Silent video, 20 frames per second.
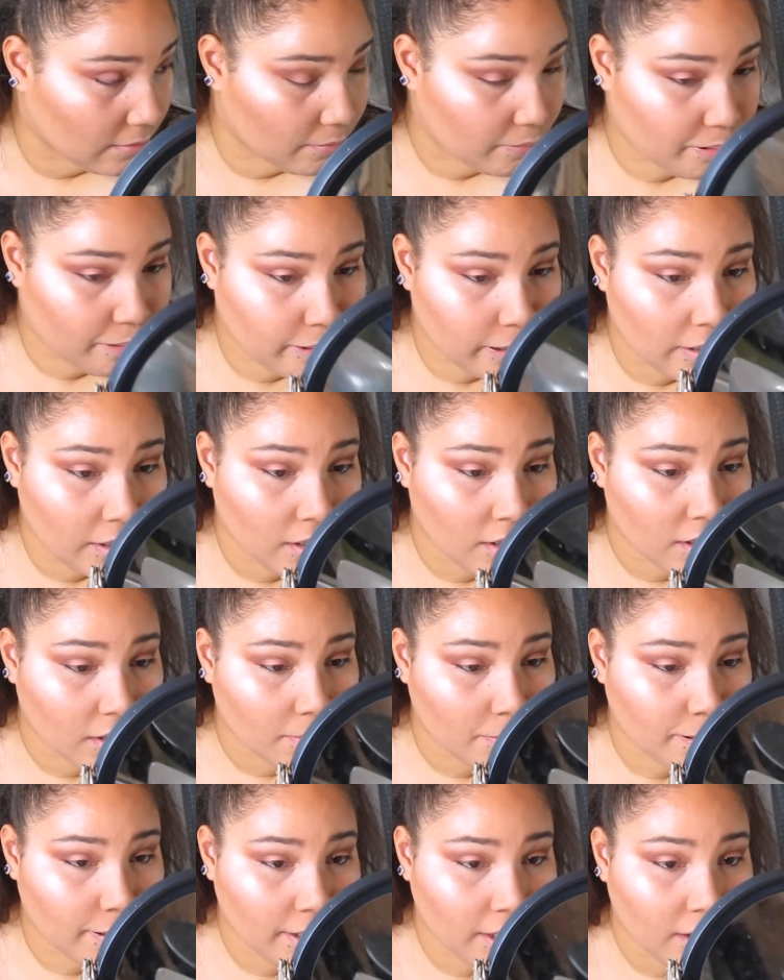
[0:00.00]

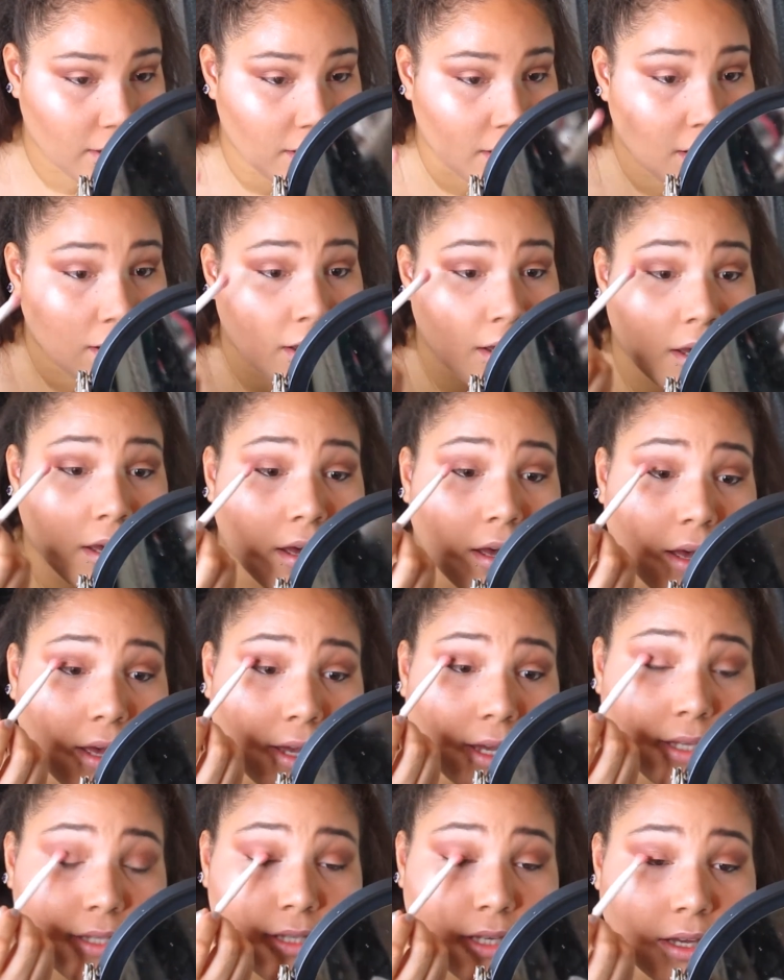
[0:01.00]
I
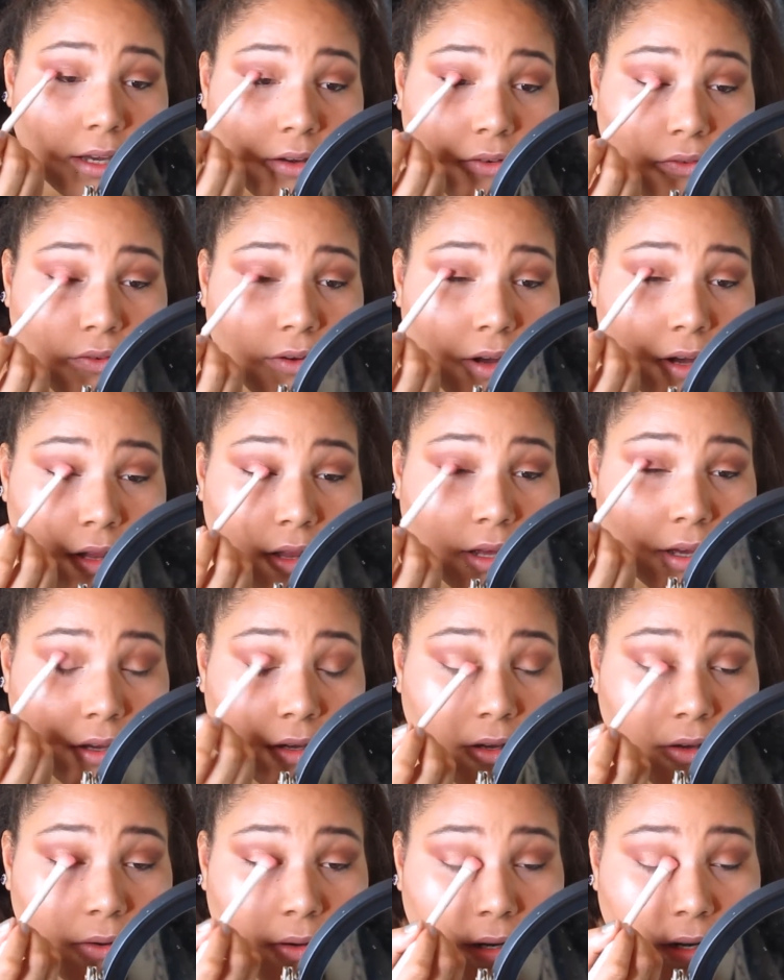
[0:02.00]
guess I got fall light
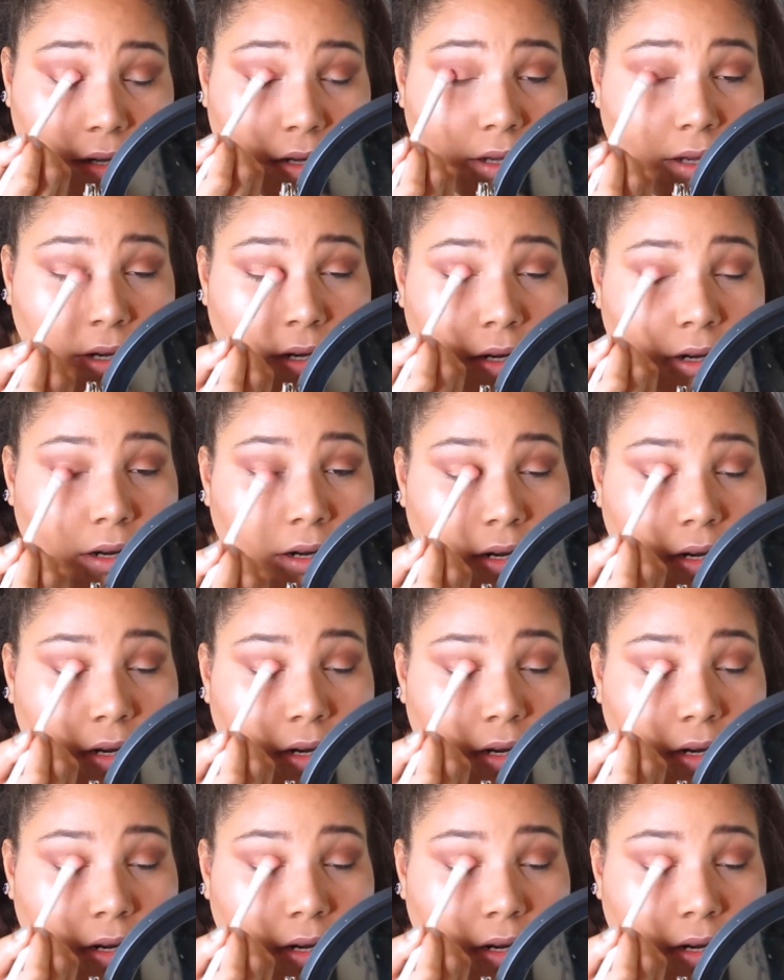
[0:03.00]
going on here.